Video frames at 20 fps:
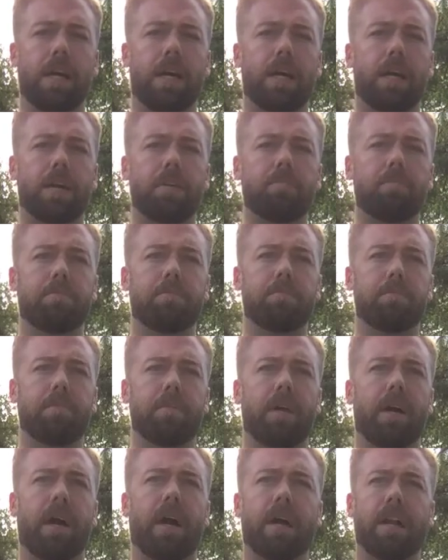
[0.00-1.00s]
Um,
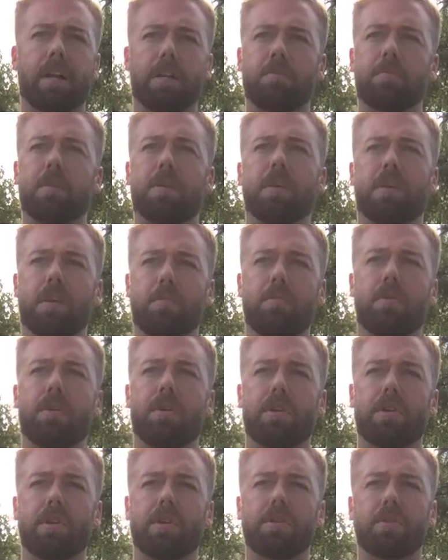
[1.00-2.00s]
I can be a
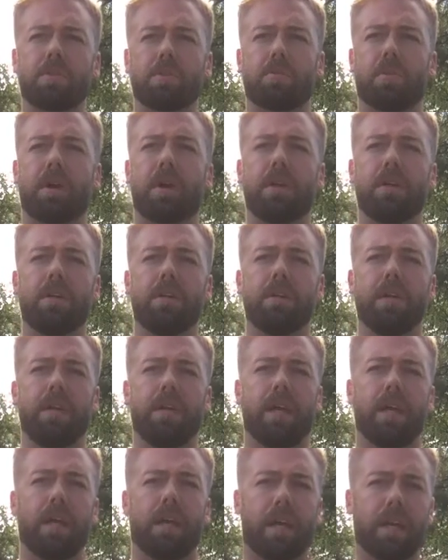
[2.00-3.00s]
community nurse as well.
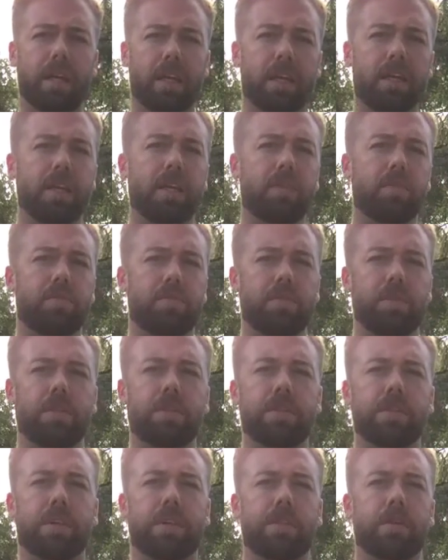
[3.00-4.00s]
I can
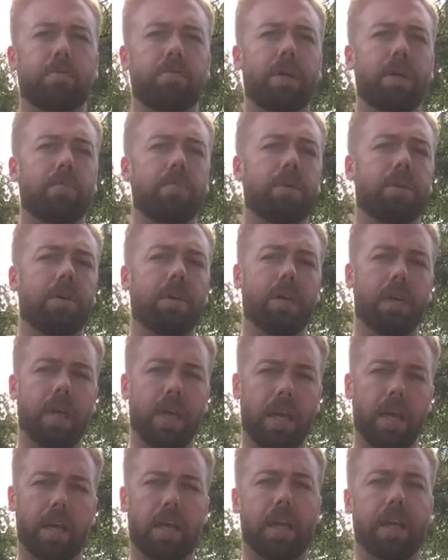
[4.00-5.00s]
influence other people,
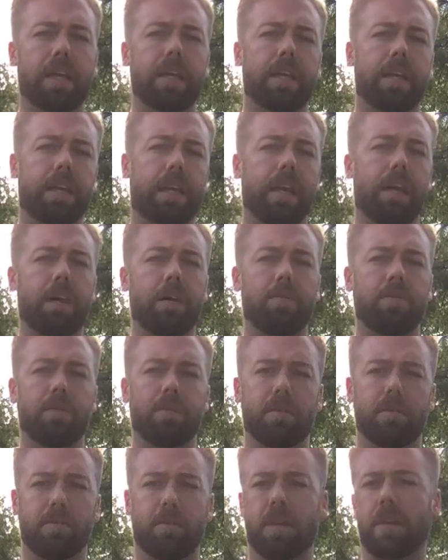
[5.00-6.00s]
and I can help
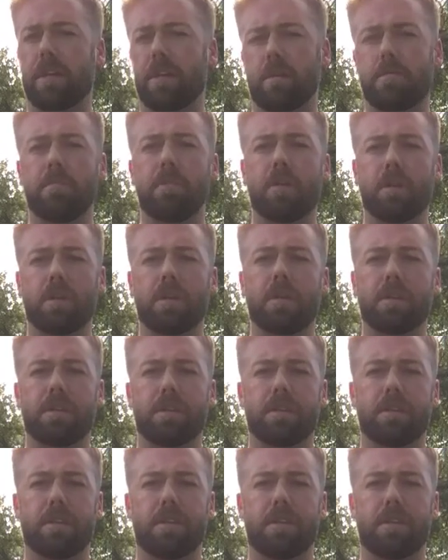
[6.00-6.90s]
many communities.